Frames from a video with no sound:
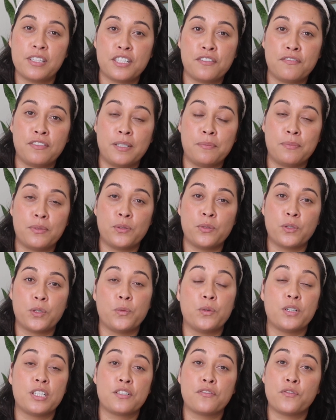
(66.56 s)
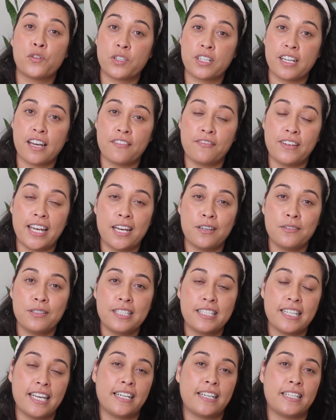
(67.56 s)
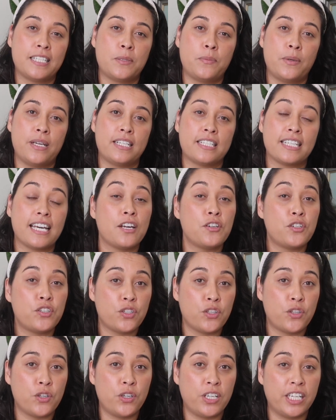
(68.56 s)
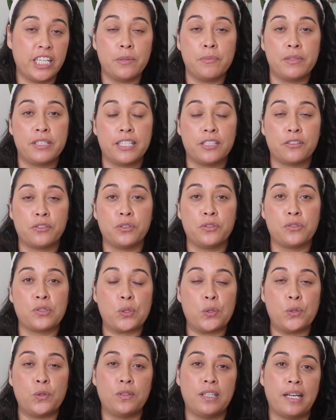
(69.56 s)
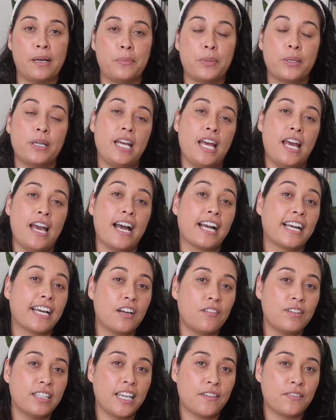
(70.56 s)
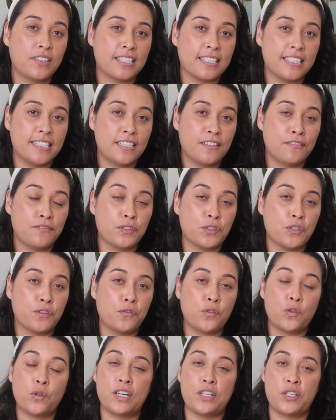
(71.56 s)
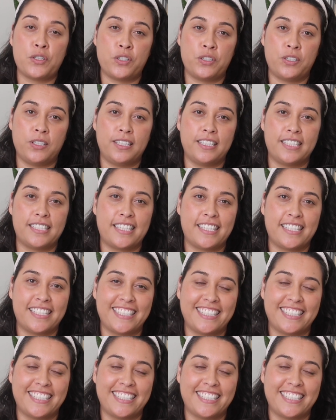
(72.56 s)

this flip took was 4.5 hours and I spent $130 in materials all up. I currently have this listed for $400.